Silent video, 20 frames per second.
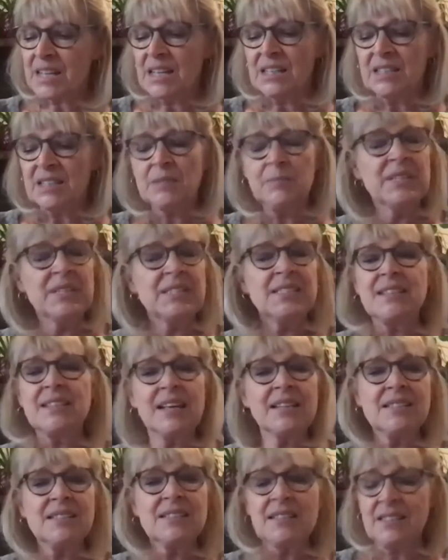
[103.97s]
to be
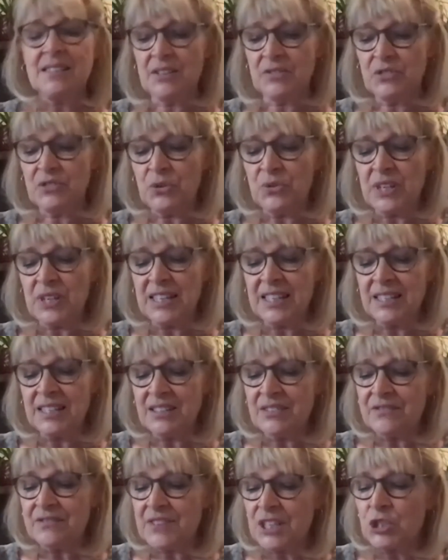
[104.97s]
sensitive to the
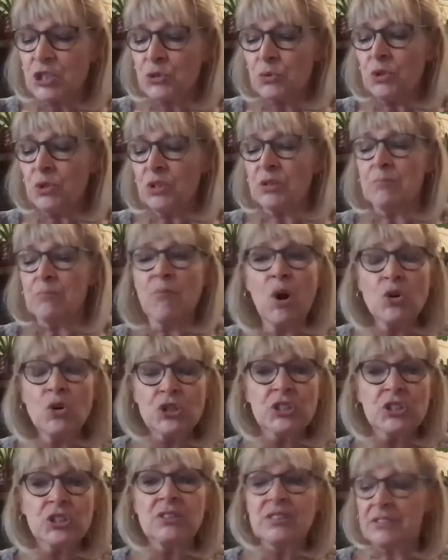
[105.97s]
individual,
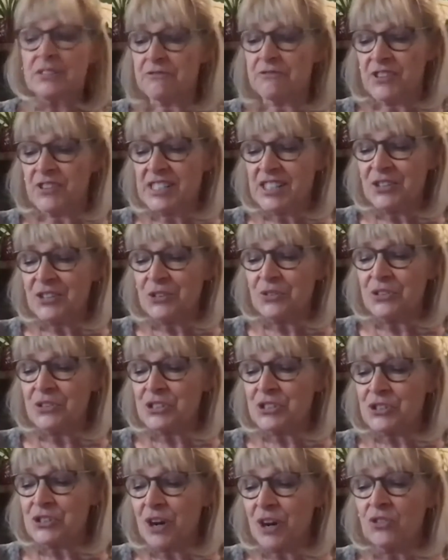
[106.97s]
emotional, and physical
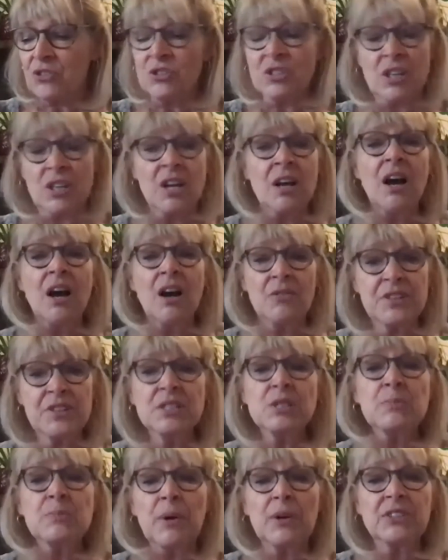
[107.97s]
struggles of
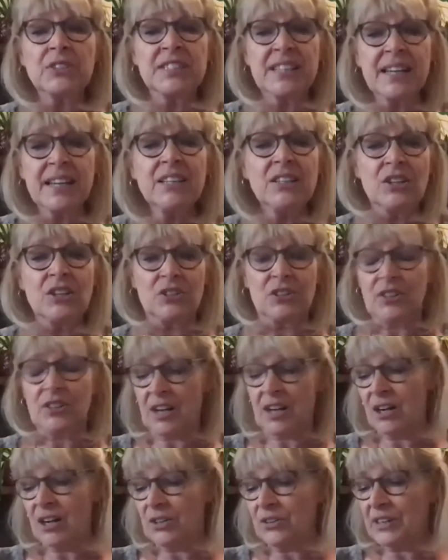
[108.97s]
this particular
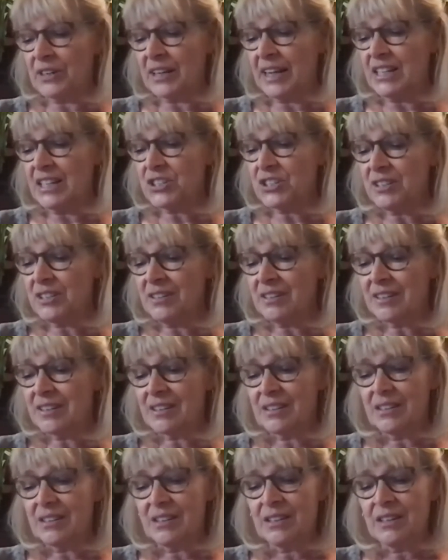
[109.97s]
congregation,
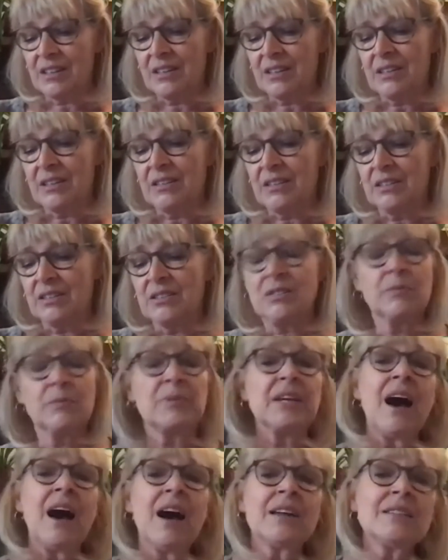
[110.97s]
to
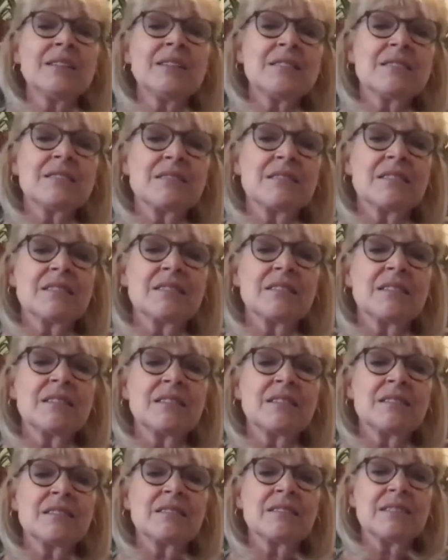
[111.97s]
be honest,
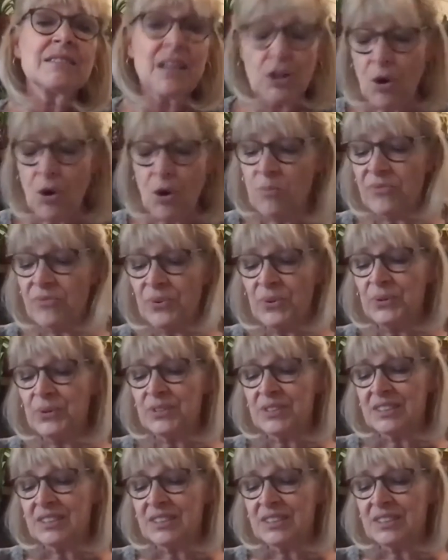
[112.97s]
yet hopeful,